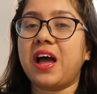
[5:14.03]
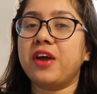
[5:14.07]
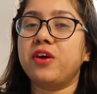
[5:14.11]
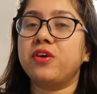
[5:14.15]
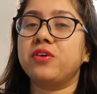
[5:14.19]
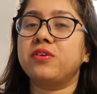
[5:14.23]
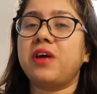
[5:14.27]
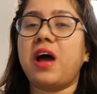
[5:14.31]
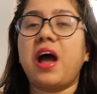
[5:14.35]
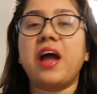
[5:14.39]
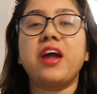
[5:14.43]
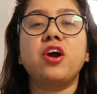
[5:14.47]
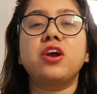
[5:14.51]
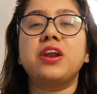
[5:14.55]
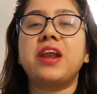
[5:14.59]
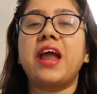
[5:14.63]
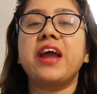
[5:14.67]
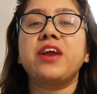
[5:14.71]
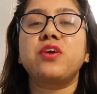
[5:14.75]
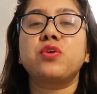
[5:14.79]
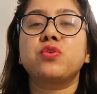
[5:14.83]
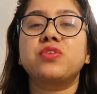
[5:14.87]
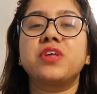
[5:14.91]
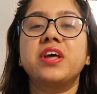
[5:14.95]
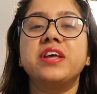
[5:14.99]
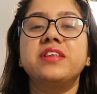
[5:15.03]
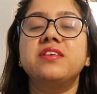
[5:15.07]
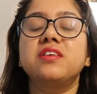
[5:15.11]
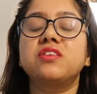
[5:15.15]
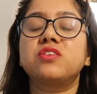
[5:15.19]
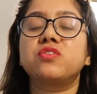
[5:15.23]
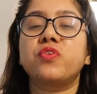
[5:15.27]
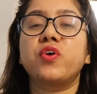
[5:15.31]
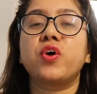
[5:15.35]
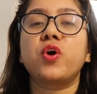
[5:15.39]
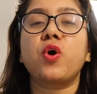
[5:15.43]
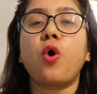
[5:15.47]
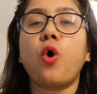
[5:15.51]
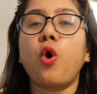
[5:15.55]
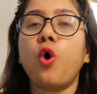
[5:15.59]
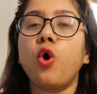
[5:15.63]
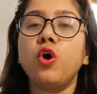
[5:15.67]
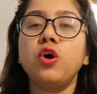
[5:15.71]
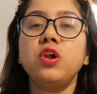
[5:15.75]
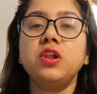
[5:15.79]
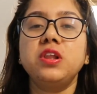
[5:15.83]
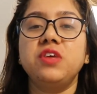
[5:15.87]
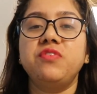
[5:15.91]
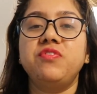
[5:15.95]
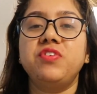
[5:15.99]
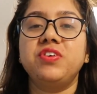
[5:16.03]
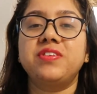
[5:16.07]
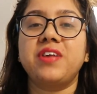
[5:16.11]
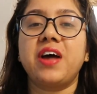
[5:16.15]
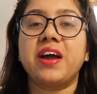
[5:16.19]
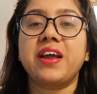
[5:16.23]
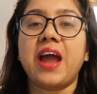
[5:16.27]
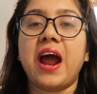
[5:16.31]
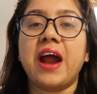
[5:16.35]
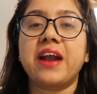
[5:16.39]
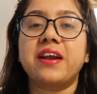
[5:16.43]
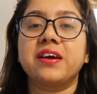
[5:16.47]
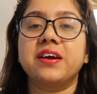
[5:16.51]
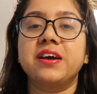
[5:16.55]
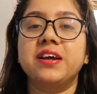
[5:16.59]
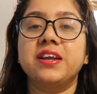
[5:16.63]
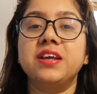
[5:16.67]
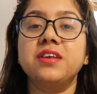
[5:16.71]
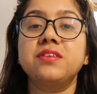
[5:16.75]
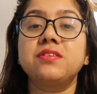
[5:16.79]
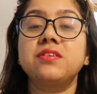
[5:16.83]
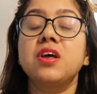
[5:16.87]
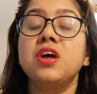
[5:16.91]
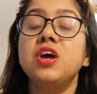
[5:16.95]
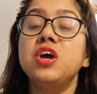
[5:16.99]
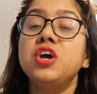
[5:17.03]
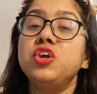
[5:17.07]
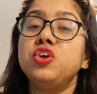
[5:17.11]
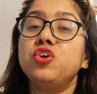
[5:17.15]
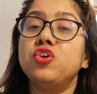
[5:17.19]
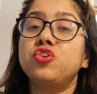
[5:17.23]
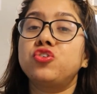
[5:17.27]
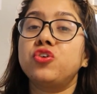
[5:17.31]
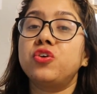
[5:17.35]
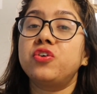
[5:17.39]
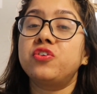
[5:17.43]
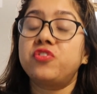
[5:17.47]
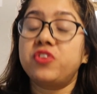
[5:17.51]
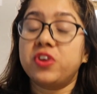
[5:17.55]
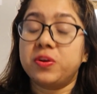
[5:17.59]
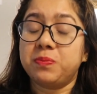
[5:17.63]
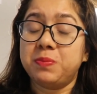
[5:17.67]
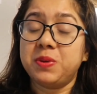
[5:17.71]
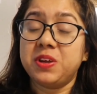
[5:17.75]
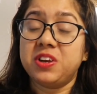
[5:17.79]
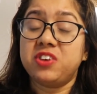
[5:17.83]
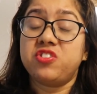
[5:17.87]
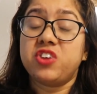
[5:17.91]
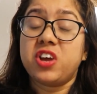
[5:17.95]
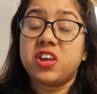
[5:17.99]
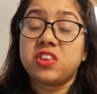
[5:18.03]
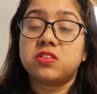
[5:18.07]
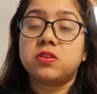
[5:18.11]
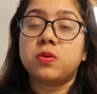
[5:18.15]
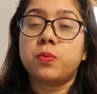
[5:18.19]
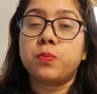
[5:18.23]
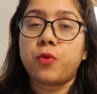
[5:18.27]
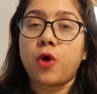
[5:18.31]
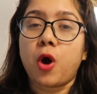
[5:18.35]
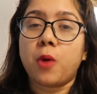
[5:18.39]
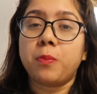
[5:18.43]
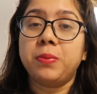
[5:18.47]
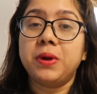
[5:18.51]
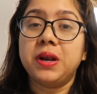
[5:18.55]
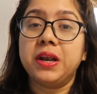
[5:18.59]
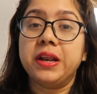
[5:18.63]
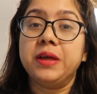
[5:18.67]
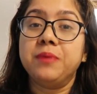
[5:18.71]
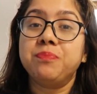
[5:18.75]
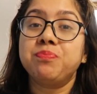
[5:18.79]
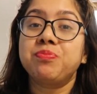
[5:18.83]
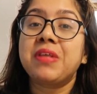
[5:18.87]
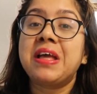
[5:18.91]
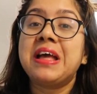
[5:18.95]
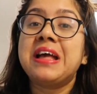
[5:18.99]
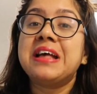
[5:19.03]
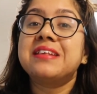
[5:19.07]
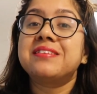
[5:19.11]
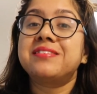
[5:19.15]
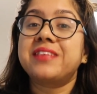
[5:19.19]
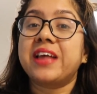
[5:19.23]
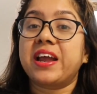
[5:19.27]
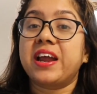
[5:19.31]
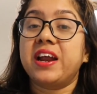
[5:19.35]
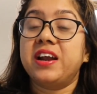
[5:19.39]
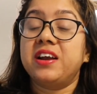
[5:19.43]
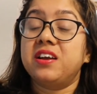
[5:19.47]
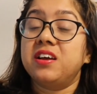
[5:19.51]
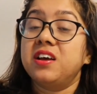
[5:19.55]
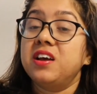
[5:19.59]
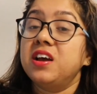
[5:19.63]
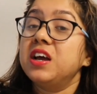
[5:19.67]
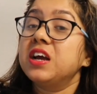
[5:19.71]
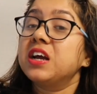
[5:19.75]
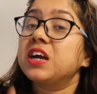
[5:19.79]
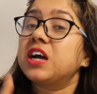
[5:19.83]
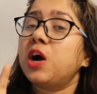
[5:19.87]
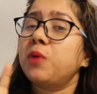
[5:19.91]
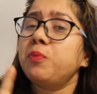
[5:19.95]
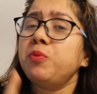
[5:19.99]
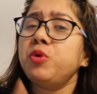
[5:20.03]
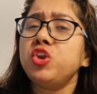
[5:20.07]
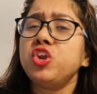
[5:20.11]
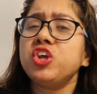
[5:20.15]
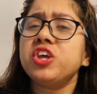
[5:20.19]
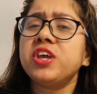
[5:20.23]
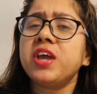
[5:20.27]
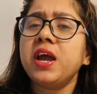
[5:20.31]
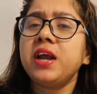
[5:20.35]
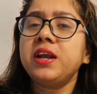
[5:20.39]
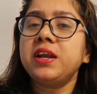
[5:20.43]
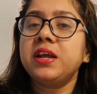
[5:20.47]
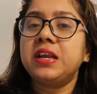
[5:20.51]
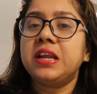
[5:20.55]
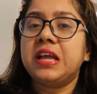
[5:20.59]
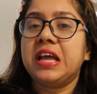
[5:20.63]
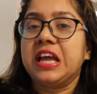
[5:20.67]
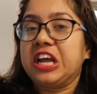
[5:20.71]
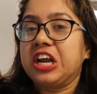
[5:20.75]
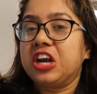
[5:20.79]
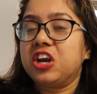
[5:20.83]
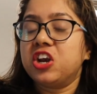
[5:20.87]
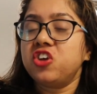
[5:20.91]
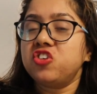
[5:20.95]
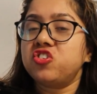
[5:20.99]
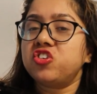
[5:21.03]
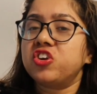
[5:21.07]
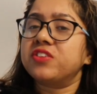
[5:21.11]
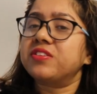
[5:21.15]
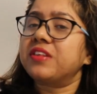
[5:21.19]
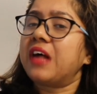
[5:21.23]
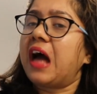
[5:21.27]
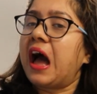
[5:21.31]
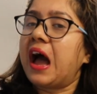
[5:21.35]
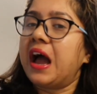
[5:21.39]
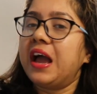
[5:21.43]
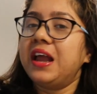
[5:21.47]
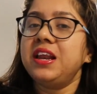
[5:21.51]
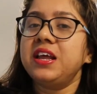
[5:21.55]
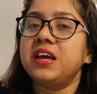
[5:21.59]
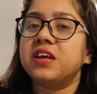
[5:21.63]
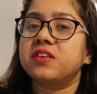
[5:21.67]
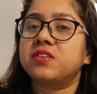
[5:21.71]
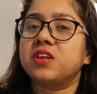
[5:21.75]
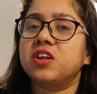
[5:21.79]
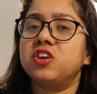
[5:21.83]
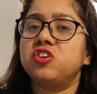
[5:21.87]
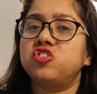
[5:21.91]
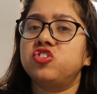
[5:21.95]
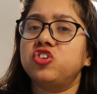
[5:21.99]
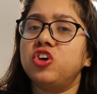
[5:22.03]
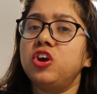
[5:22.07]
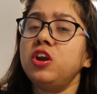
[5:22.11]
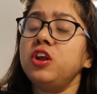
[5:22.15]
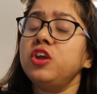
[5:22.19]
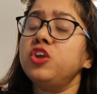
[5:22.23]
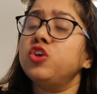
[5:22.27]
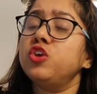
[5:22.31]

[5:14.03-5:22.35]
I would like to say this for all the visa categories. You should be dressed properly. Second, communicate in English. It's highly essential.